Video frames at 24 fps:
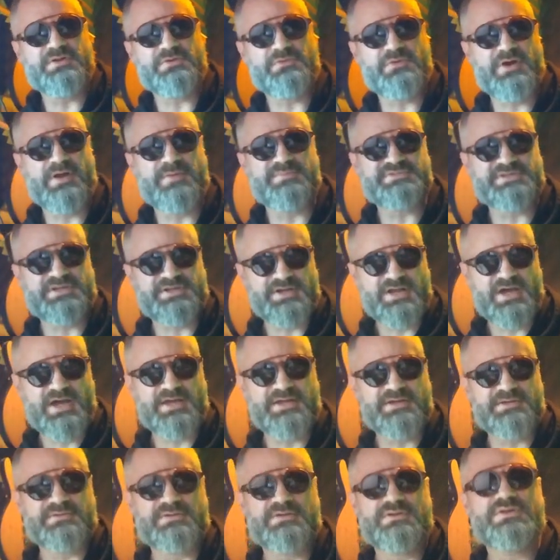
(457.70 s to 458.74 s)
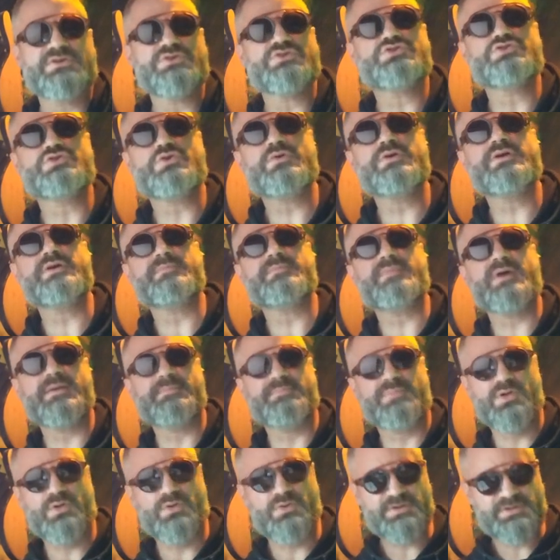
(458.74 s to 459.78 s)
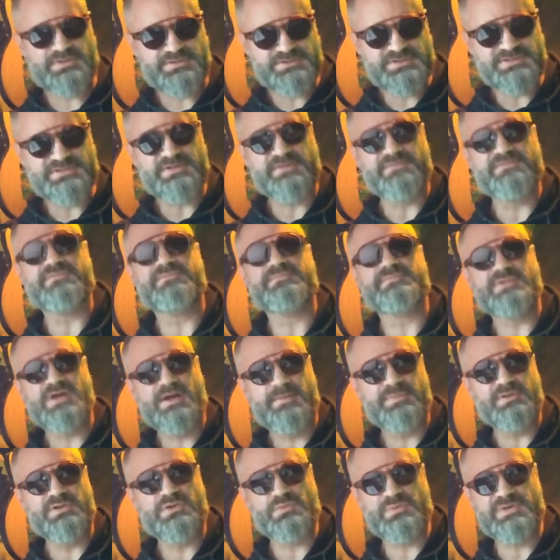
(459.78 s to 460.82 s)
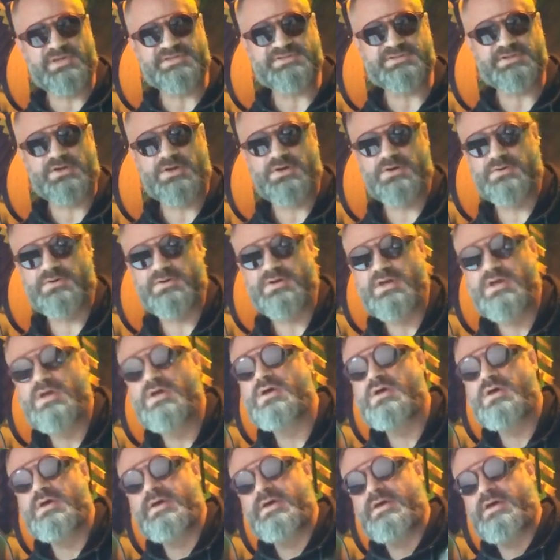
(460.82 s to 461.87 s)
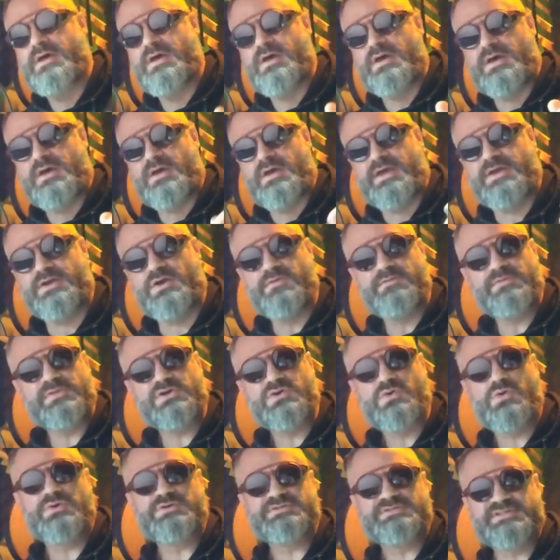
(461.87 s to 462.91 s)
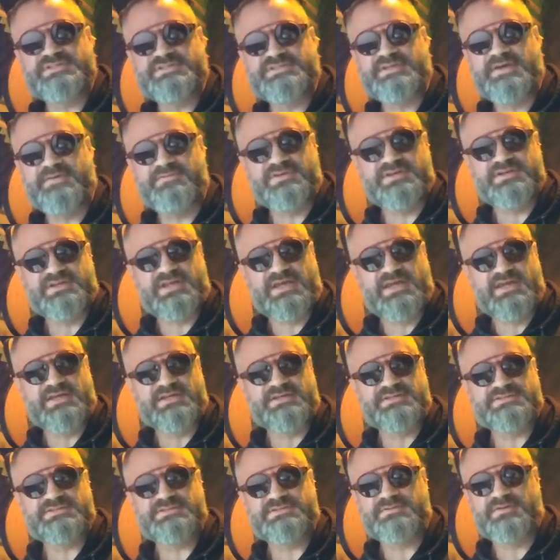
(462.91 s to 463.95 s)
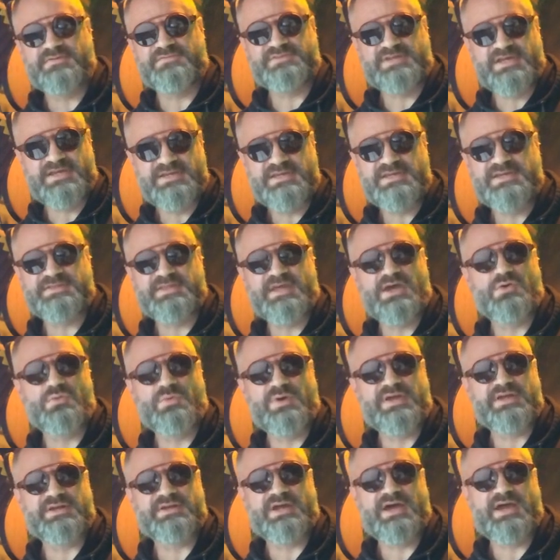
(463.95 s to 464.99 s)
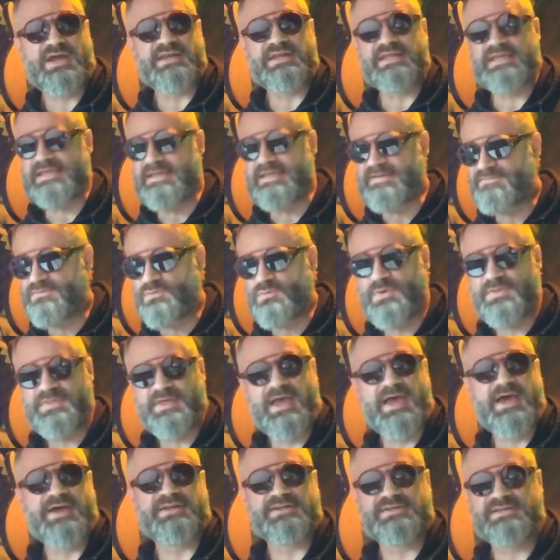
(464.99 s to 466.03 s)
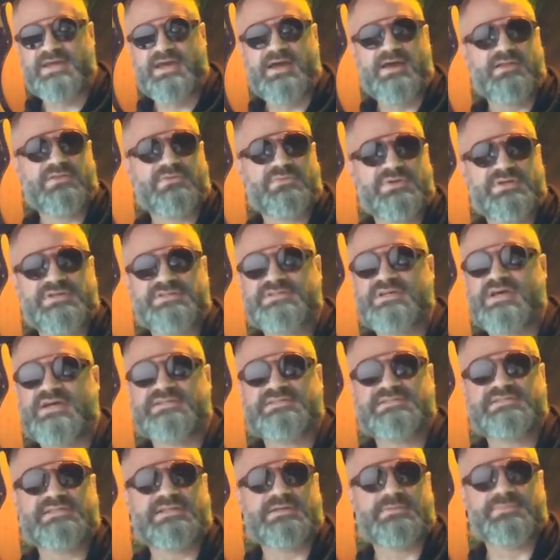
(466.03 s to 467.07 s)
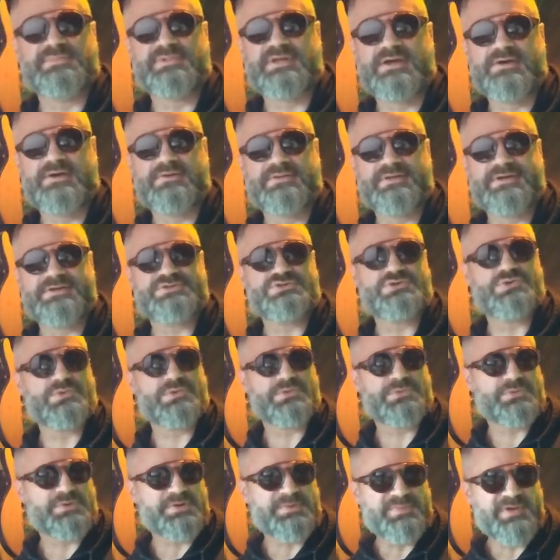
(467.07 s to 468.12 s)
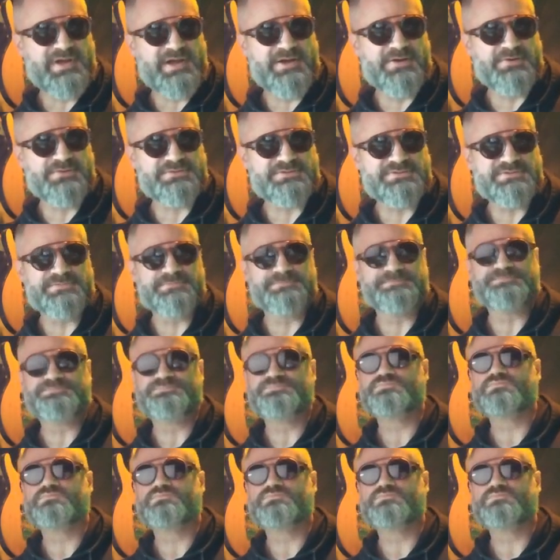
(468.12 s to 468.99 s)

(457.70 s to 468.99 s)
milligrams at night during my bulk, just a couple of weeks ago. And over the course of 7 days of taking it that way at night, even with added calories, I slimmed down like 2 or 3 pounds.